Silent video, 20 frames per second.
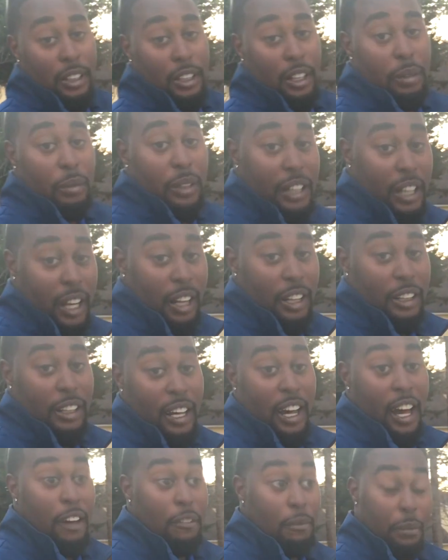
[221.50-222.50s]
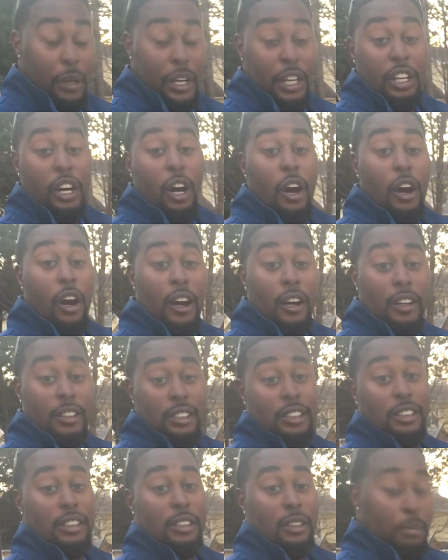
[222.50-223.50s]
in Cumberland County that have big
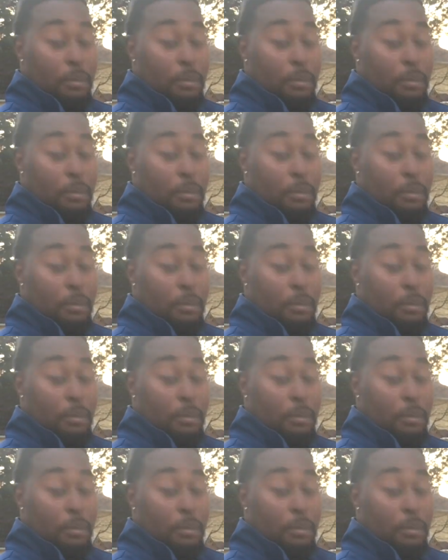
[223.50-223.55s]
yards,